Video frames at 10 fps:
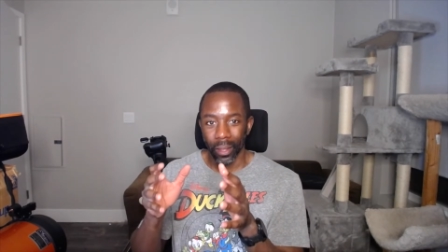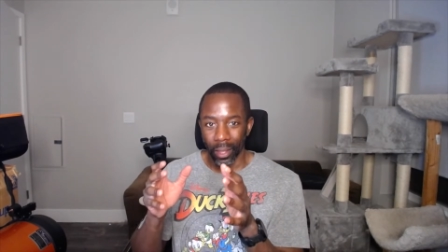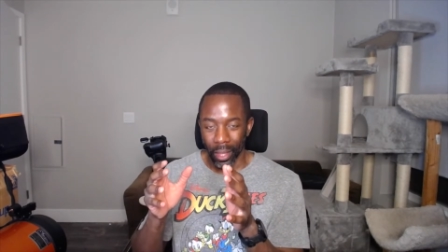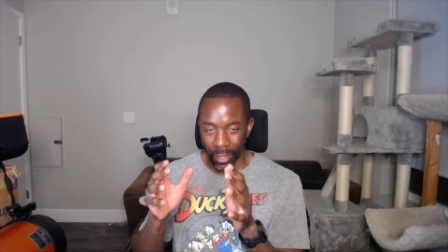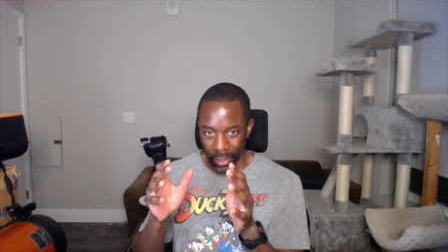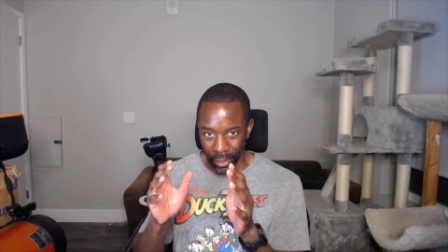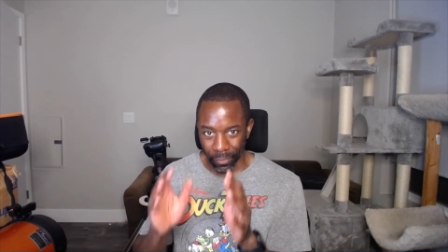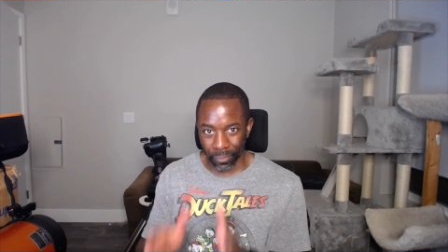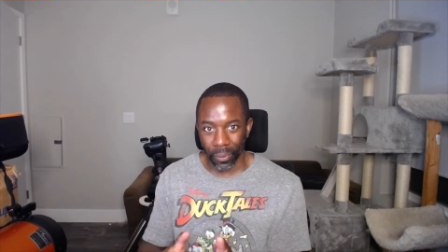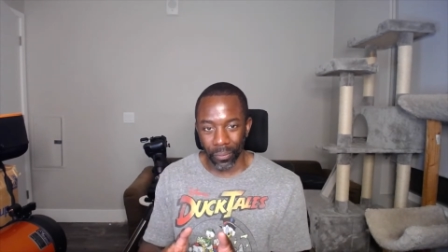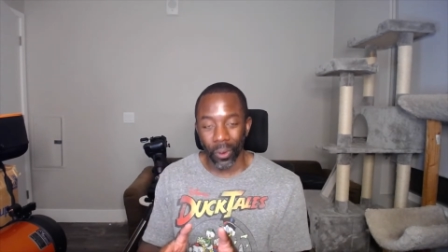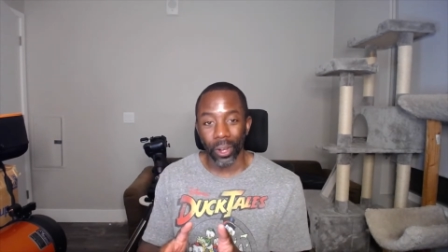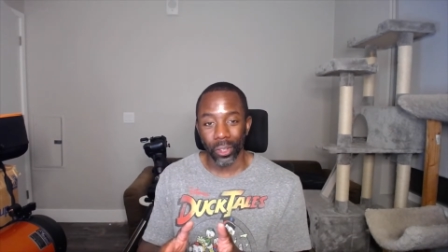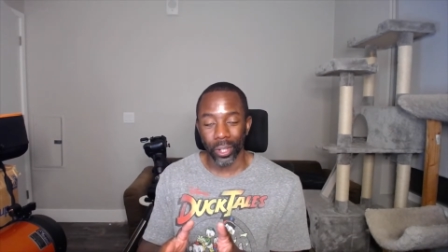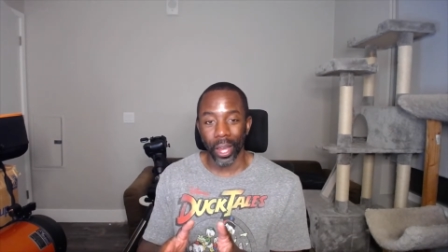and just focus
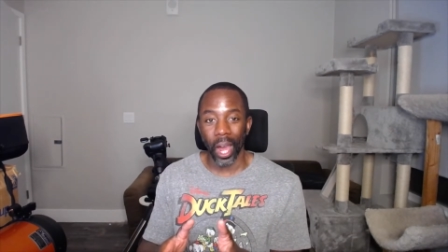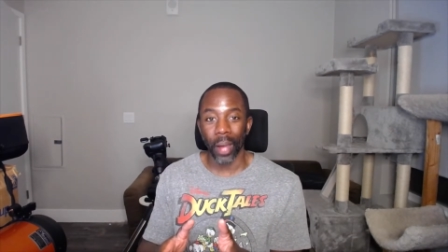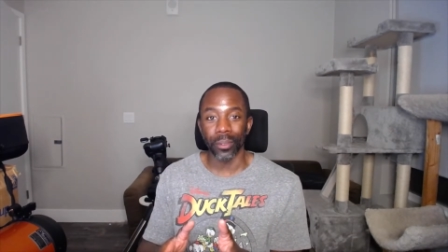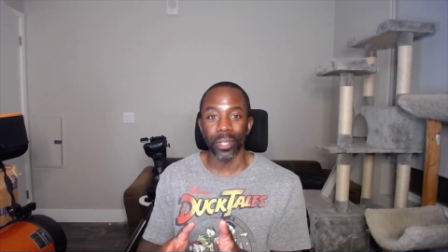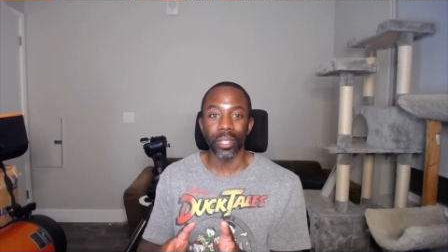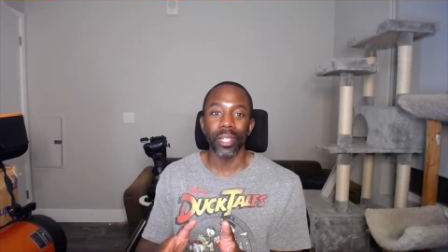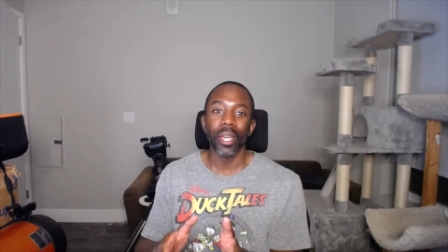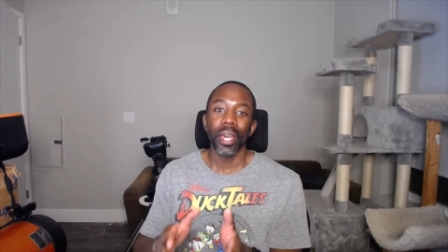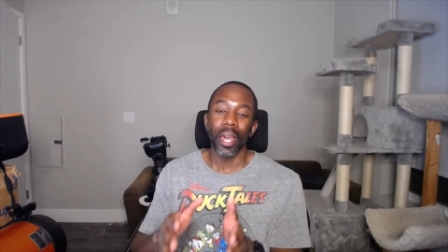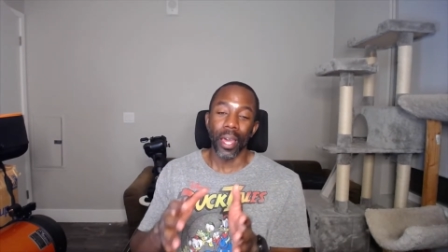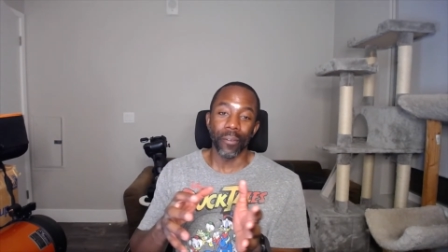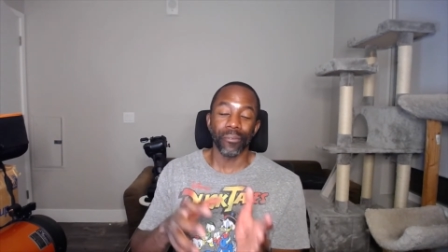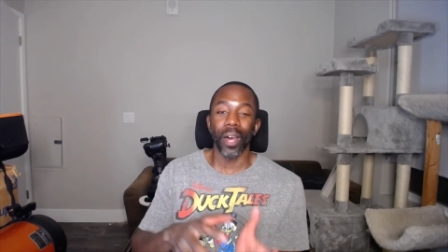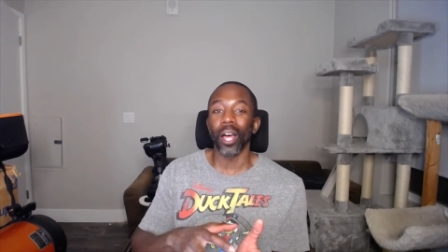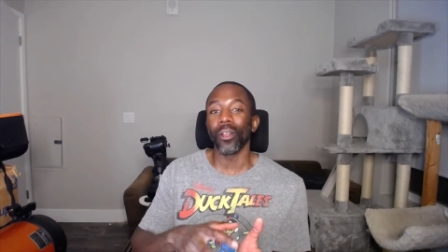on that object, and
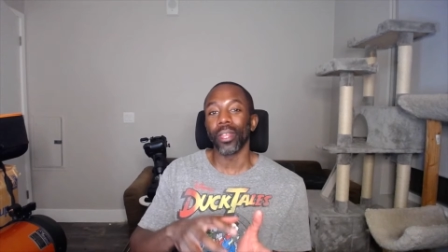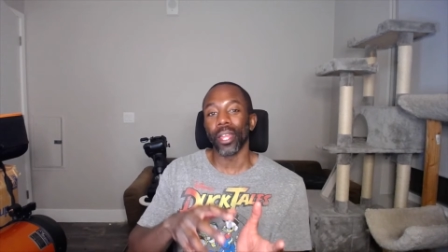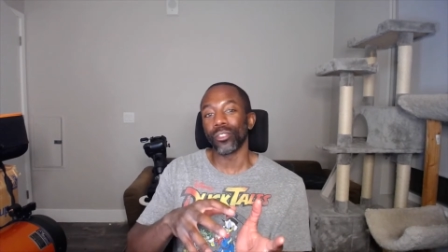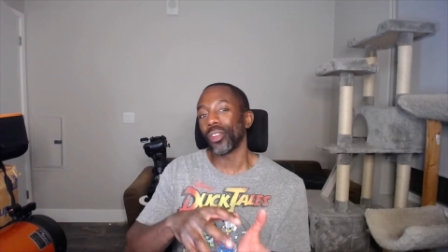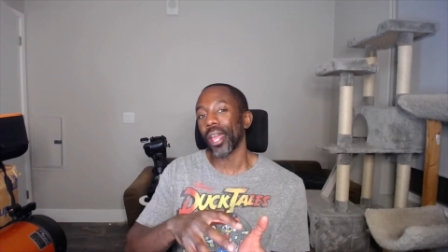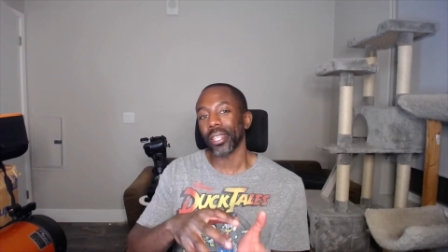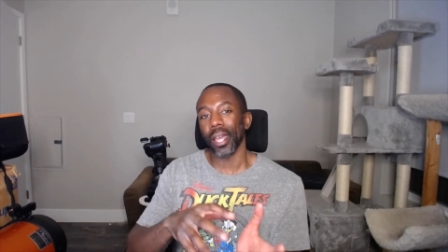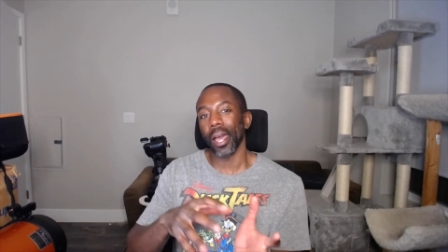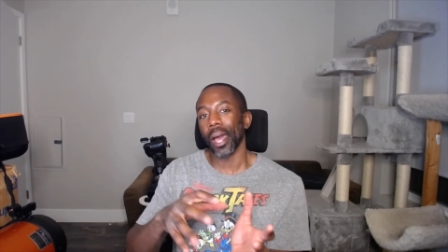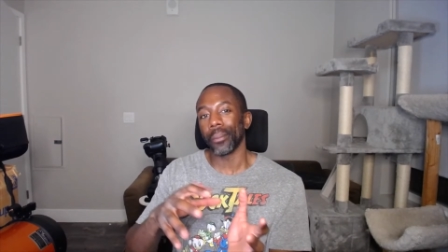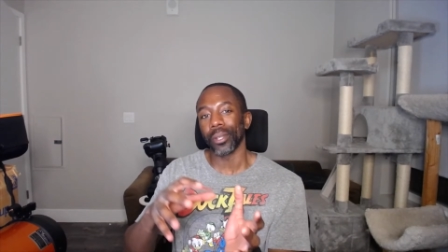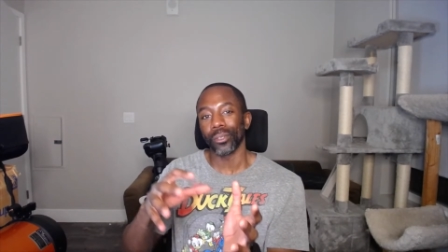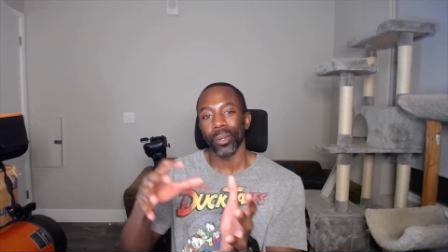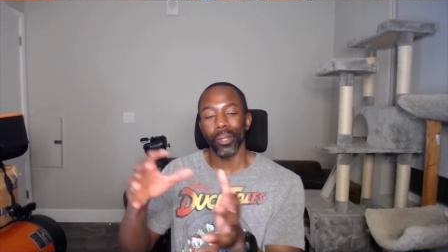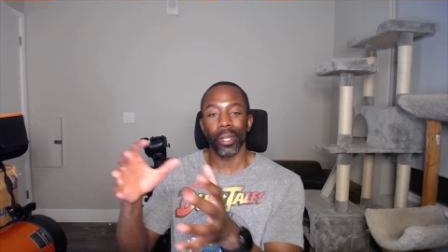follow and track that object
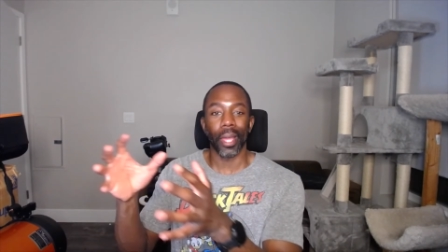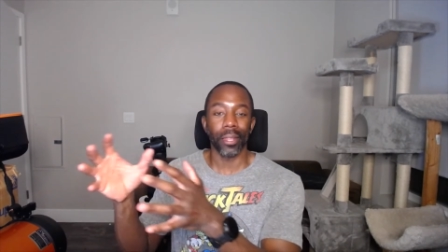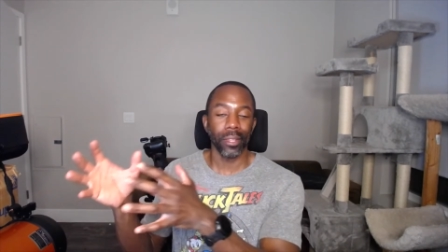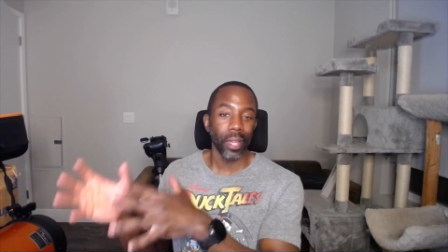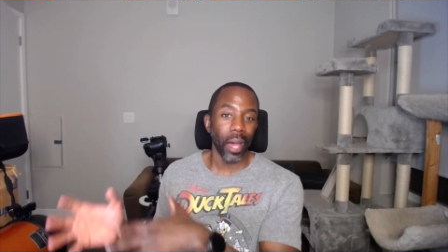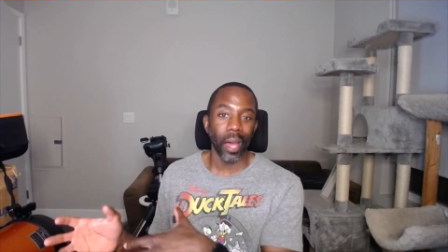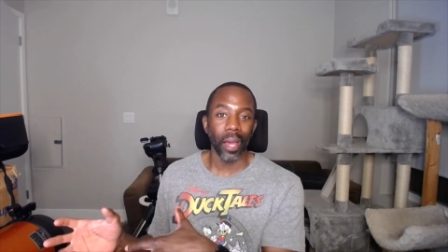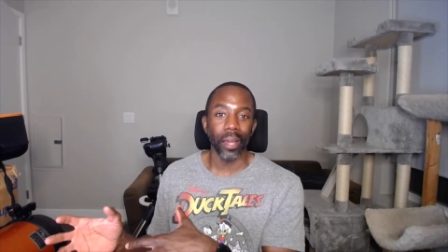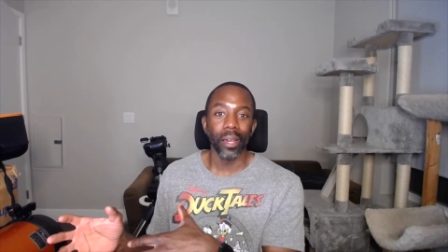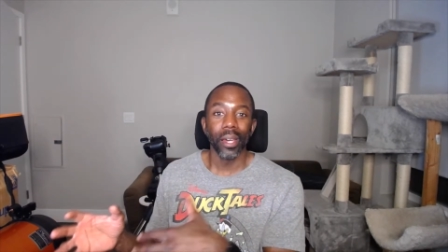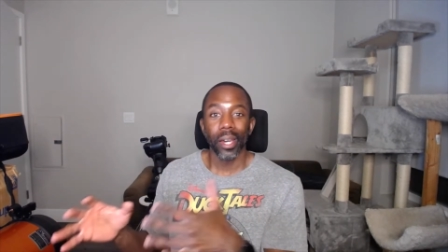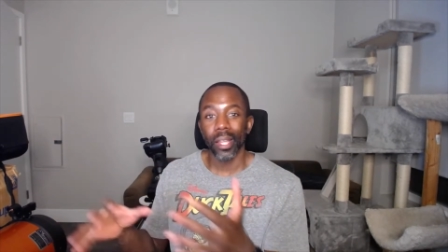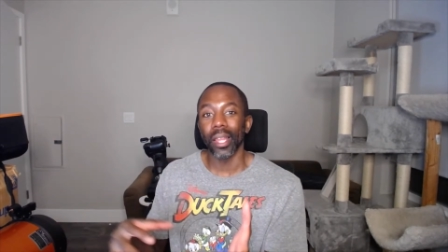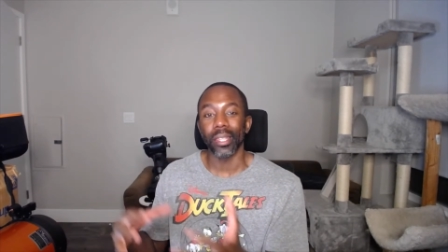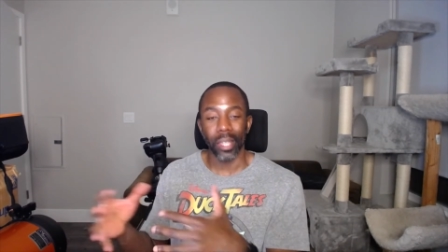throughout the night sky,
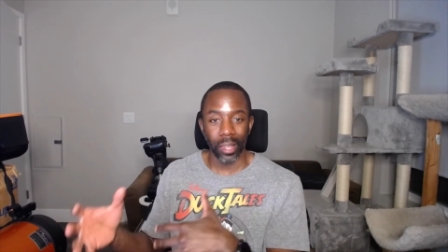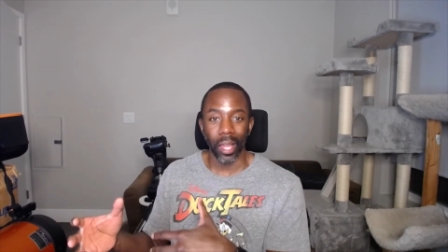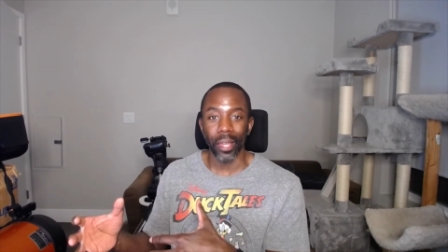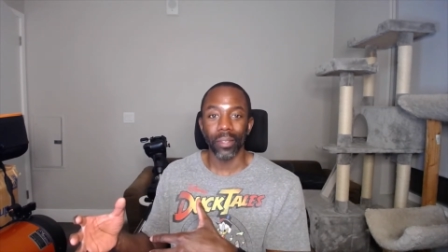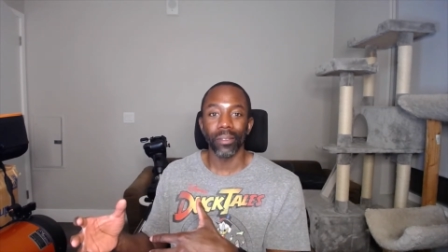collecting light.